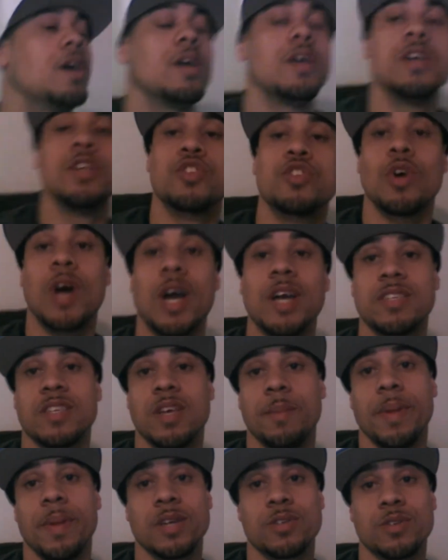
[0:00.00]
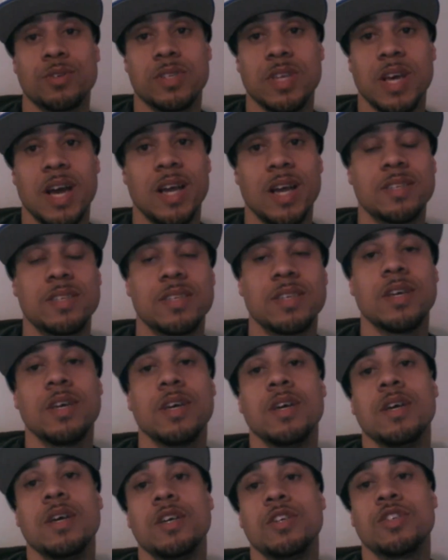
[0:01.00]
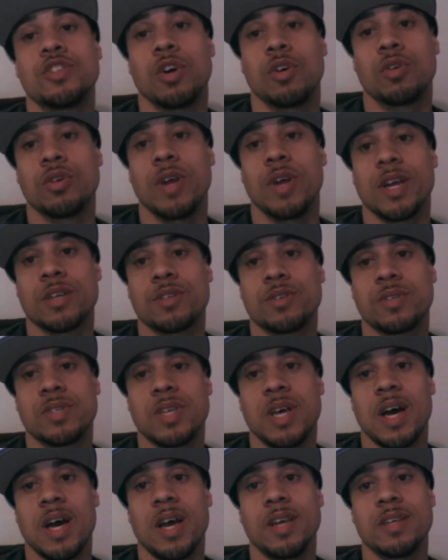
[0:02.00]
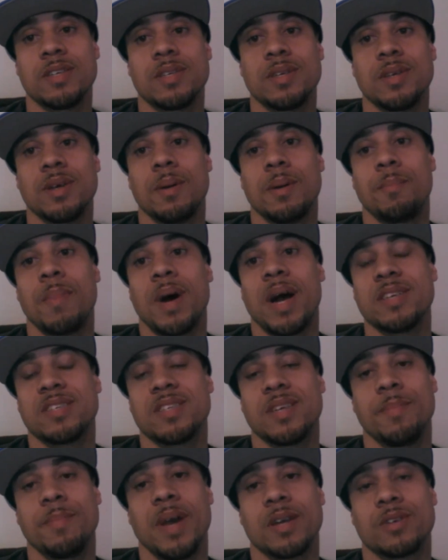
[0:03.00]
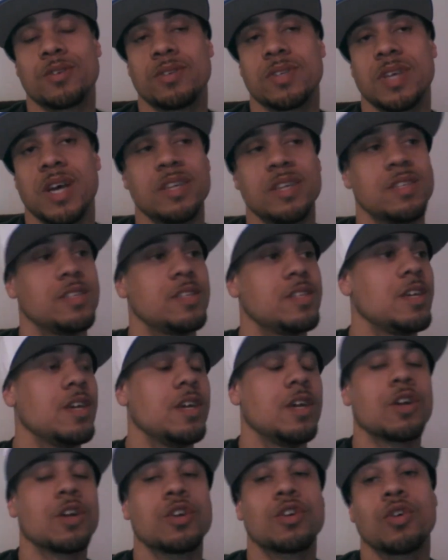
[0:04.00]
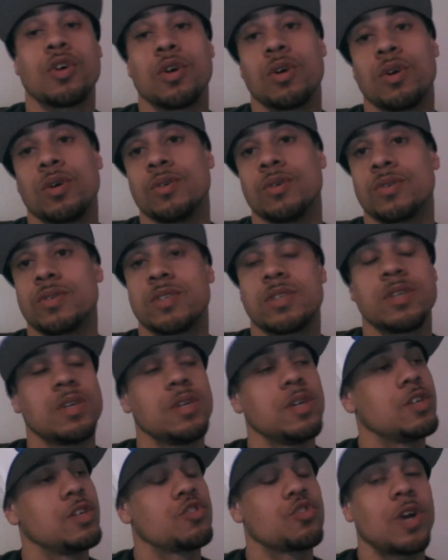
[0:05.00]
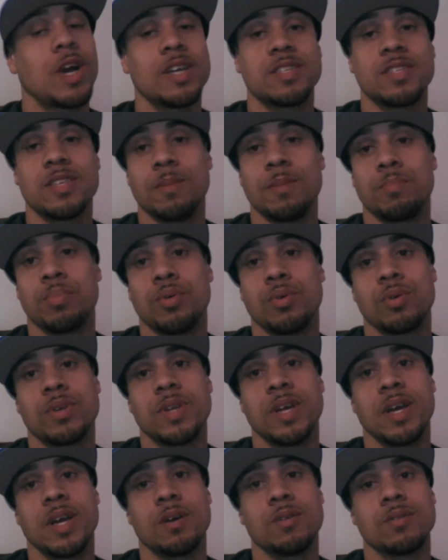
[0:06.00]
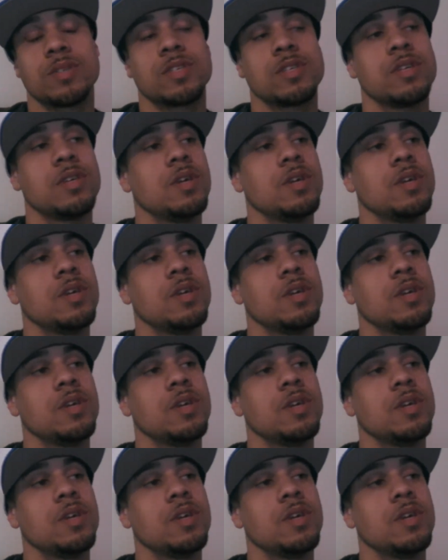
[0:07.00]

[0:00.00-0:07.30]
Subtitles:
Tricep exercise, shoulder exercise, bicep exercises. Curls, tricep pull downs,